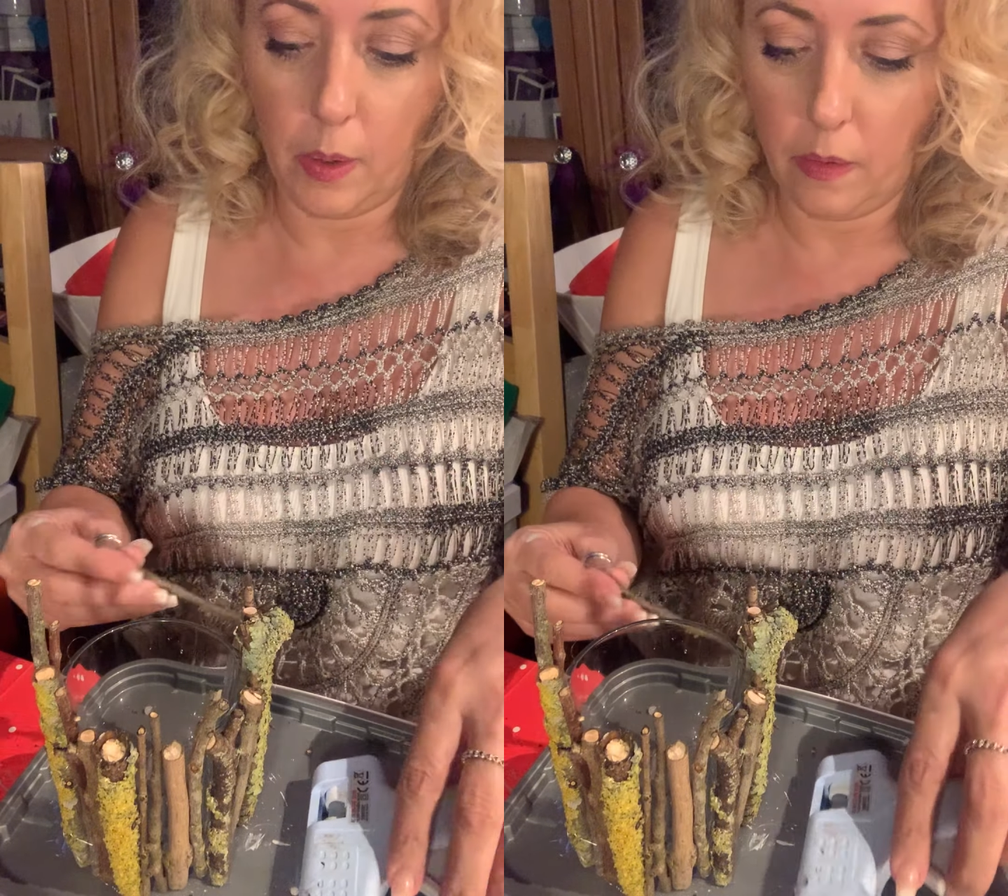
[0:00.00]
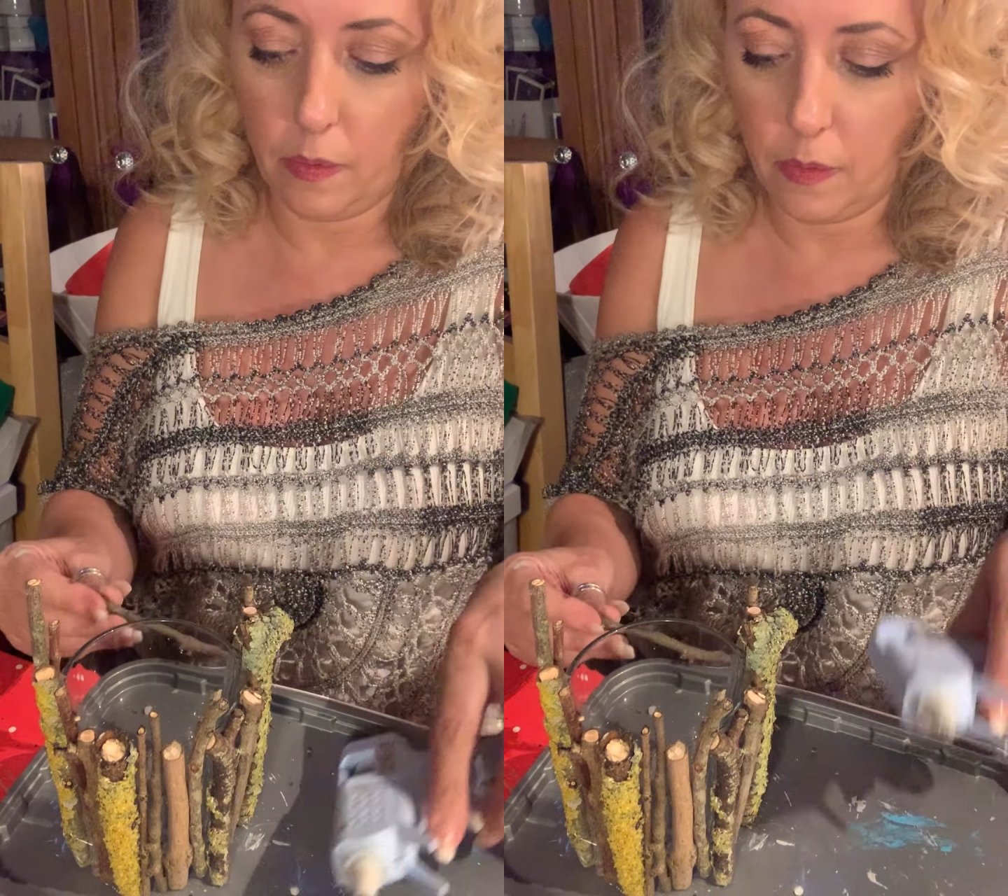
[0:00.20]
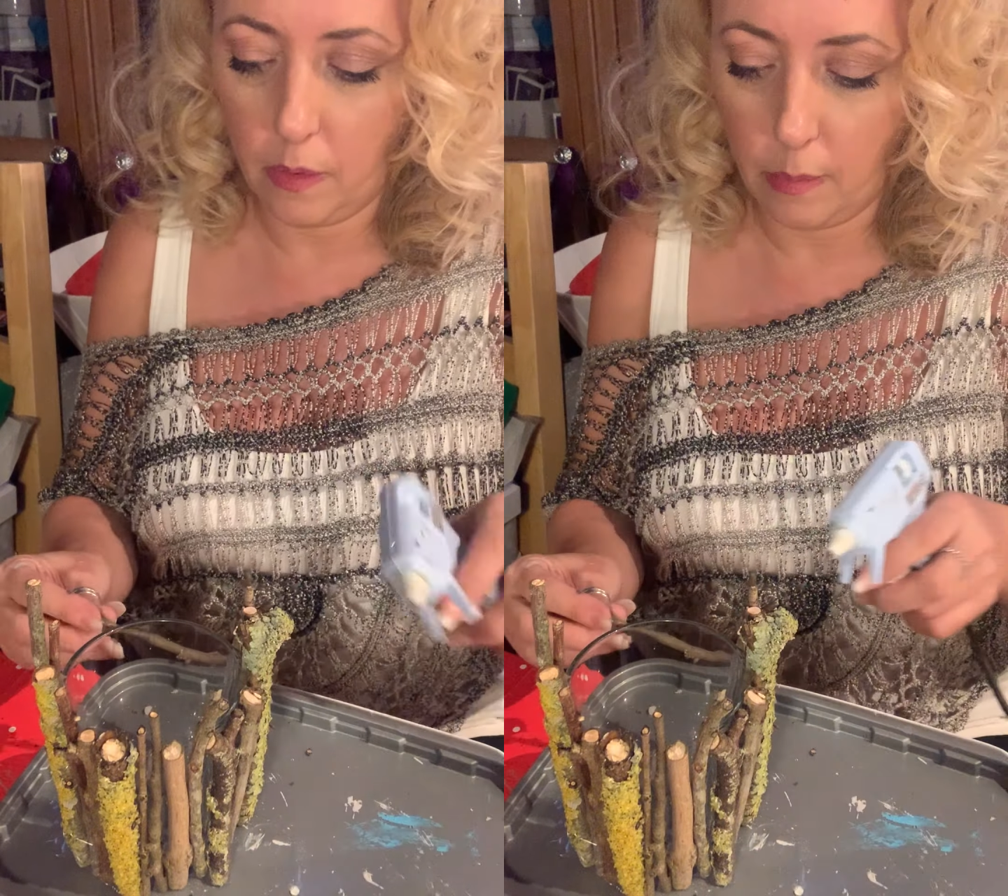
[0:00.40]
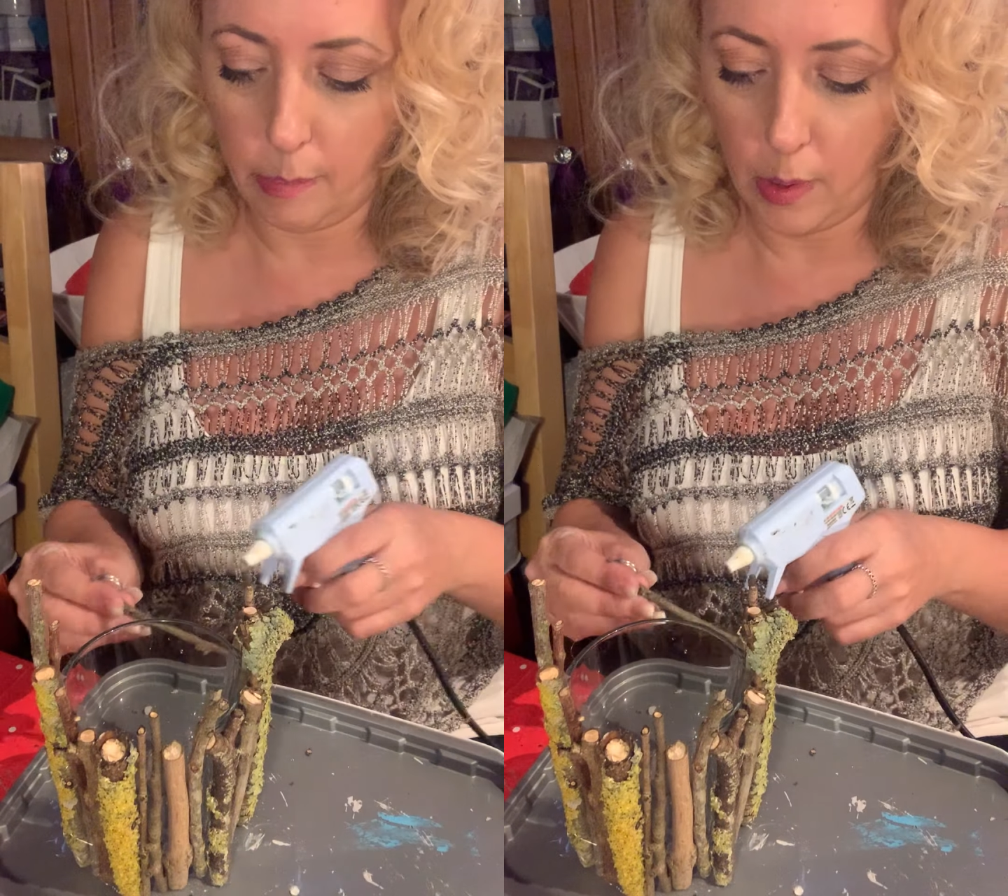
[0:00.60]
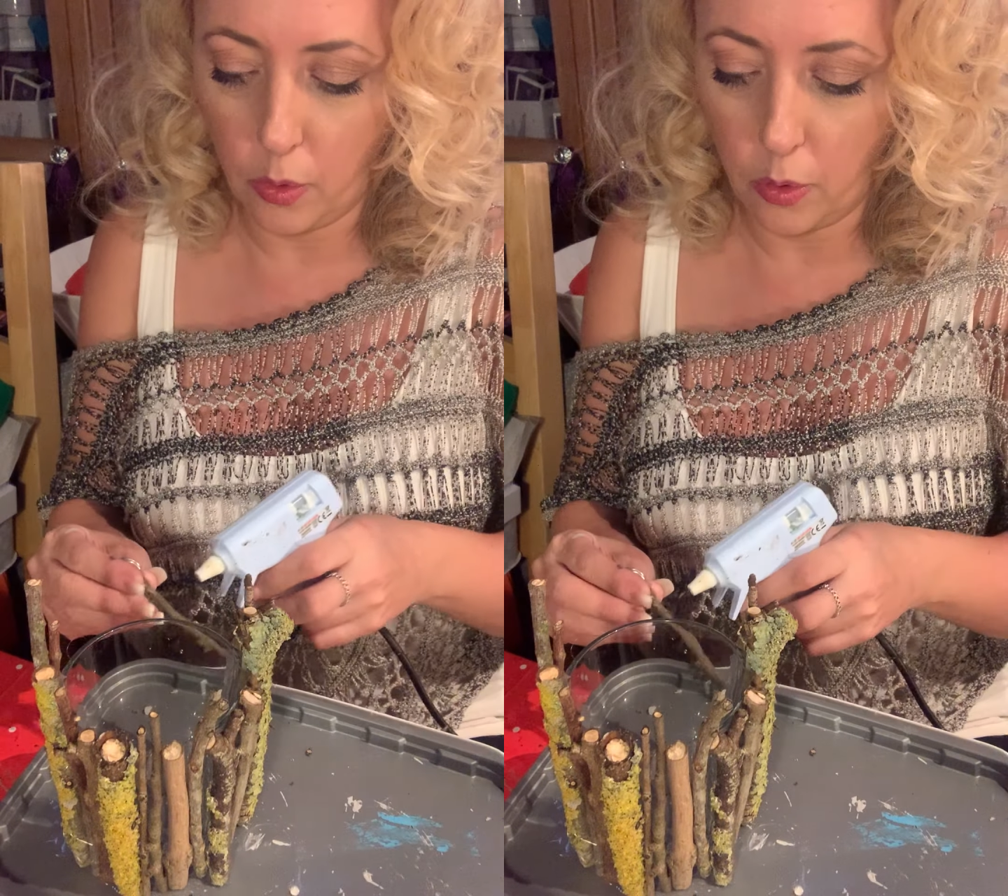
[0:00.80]
with
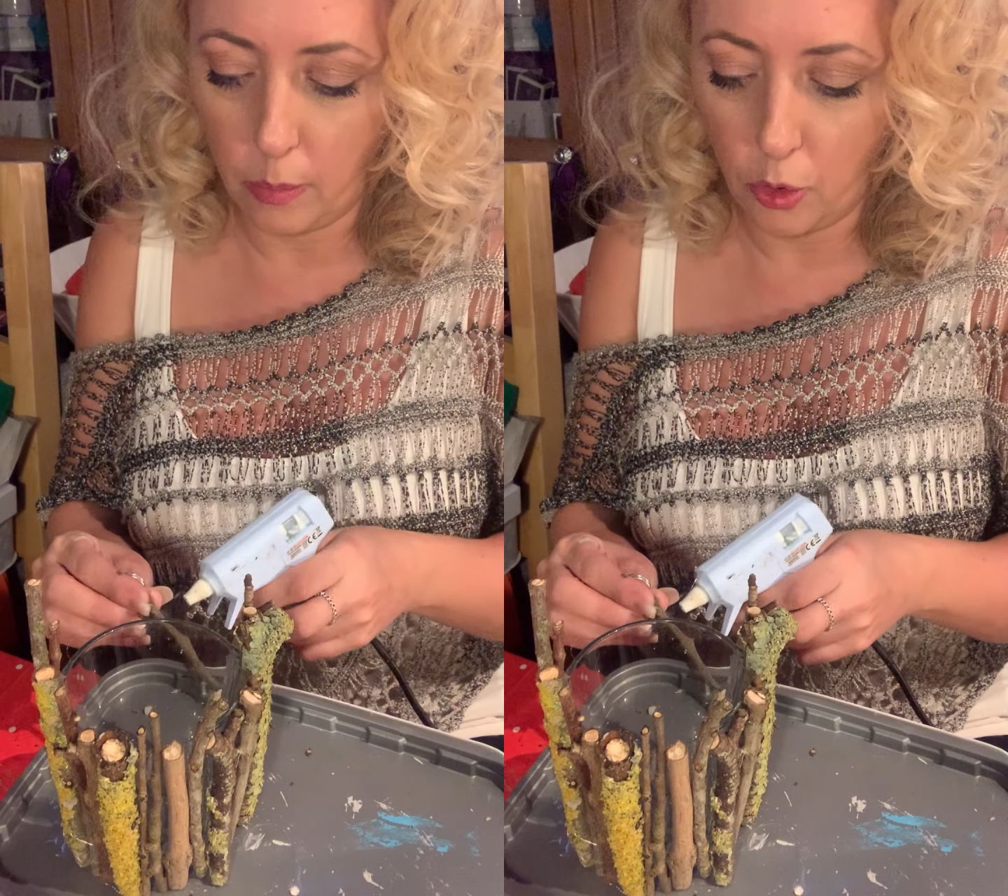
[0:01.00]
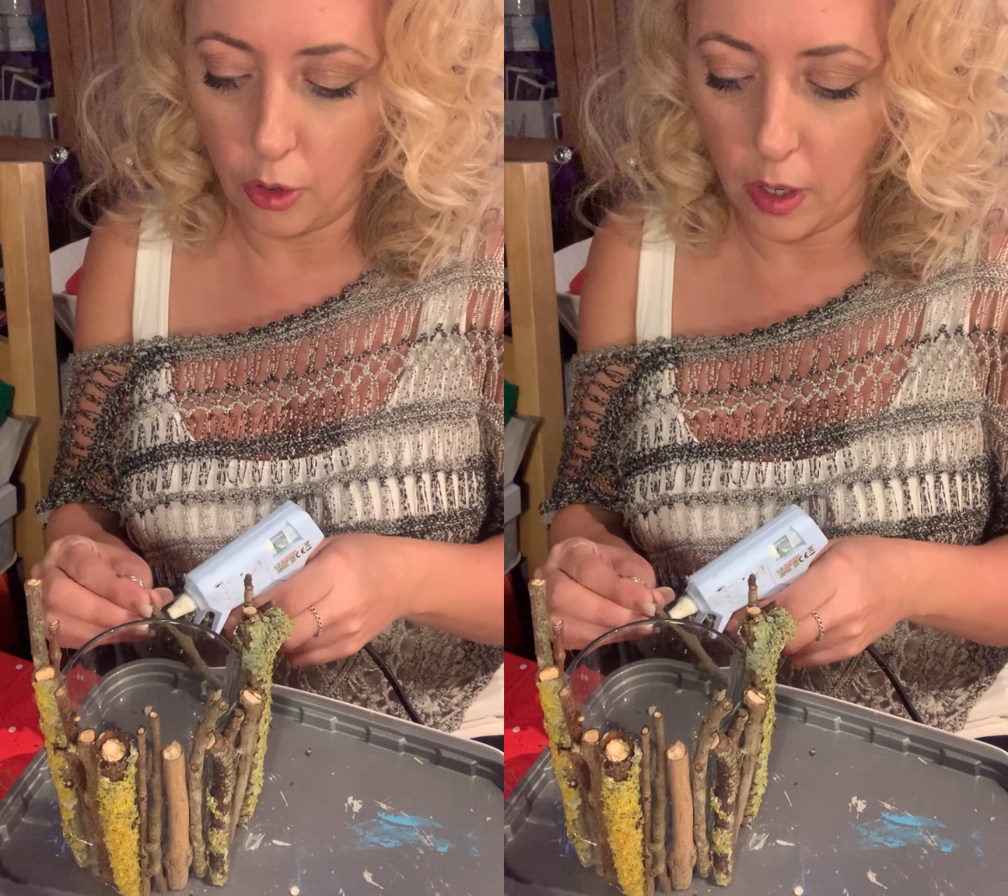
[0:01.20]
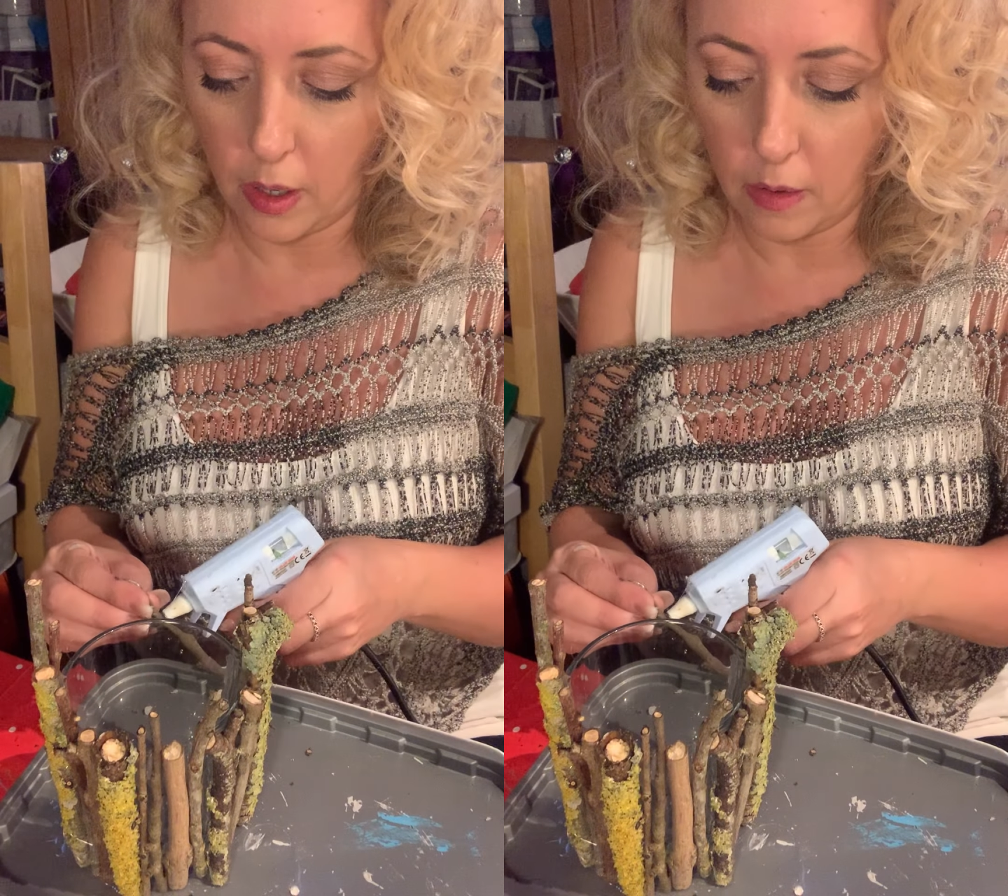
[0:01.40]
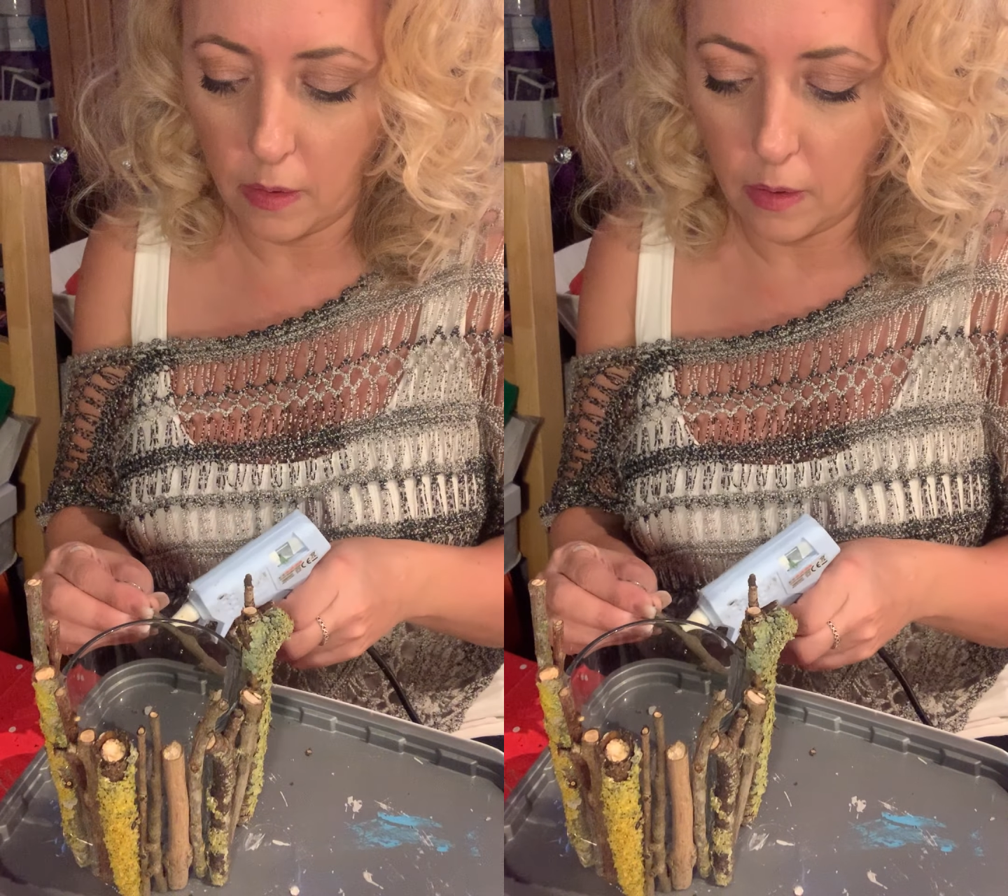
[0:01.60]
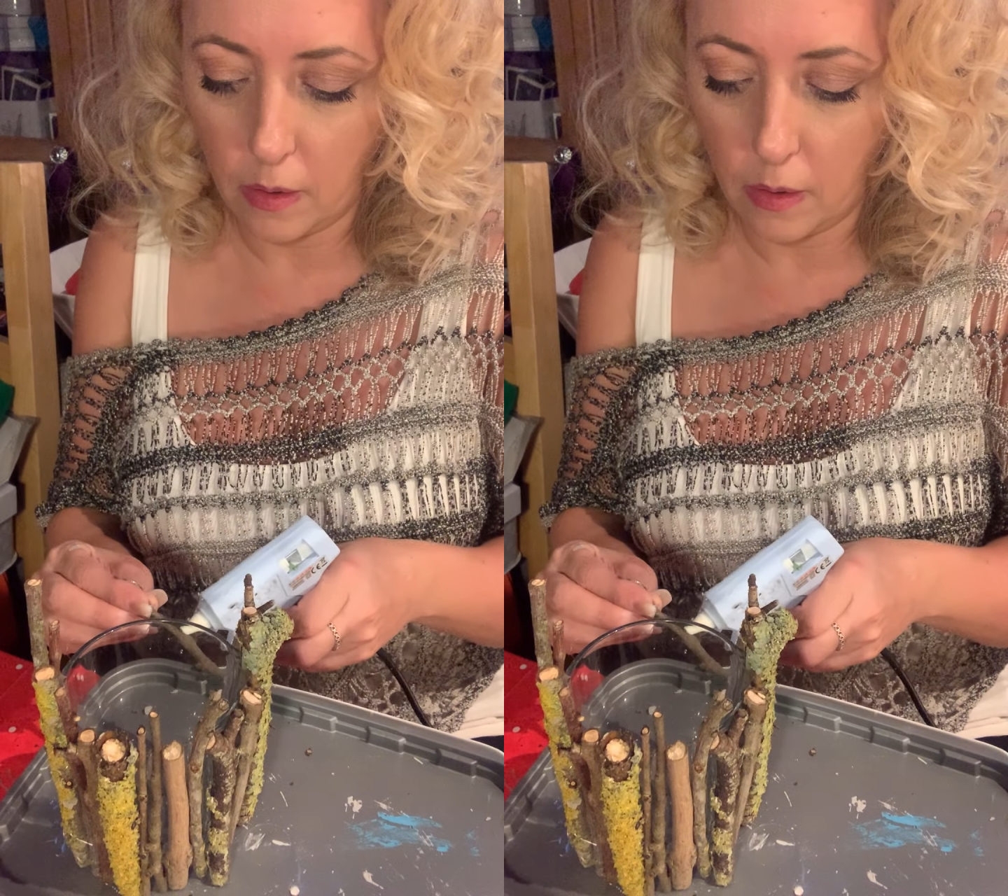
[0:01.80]
blossom trees.